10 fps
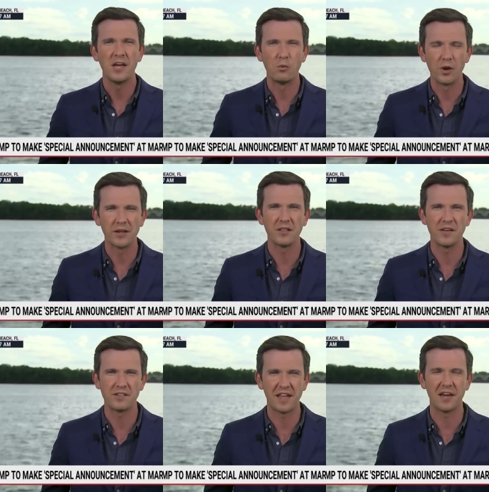and
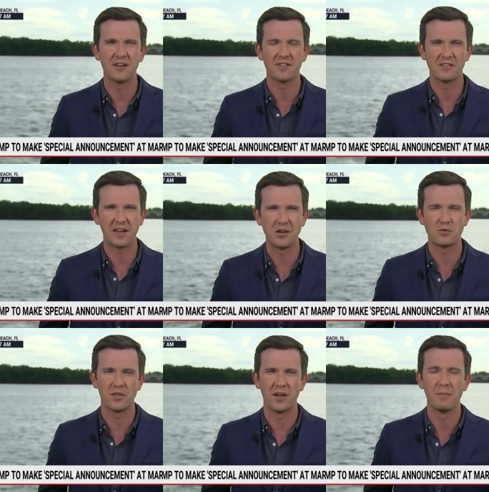willingly stand on the
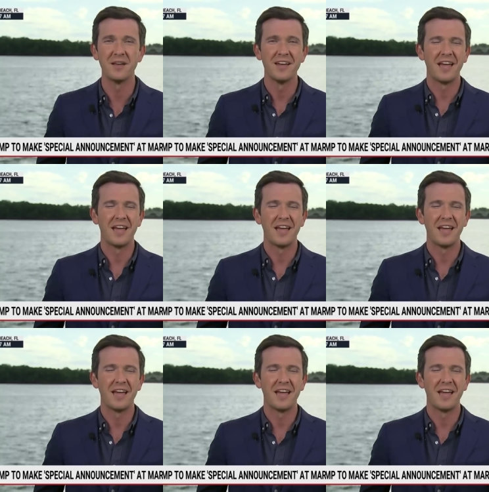stage with him.